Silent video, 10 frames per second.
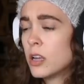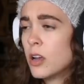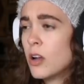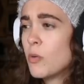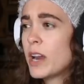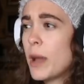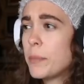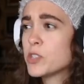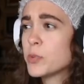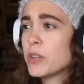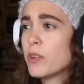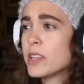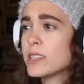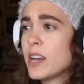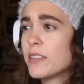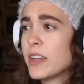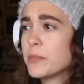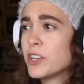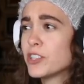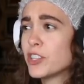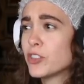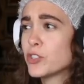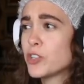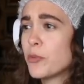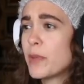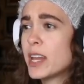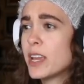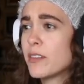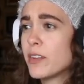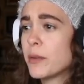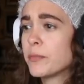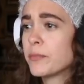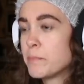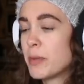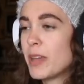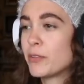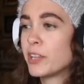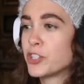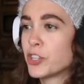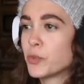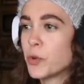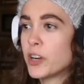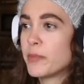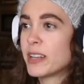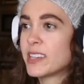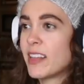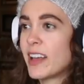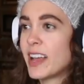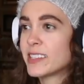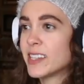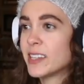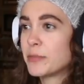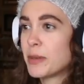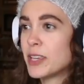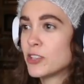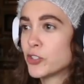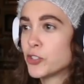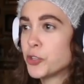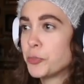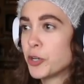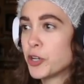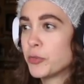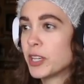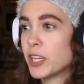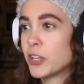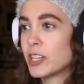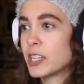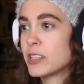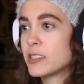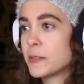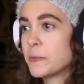Oh, what happens when he runs out of ammunition? There's so many of them. Maybe I really shouldn't worry about Tallahassee. Maybe he's just superhumanly good at this.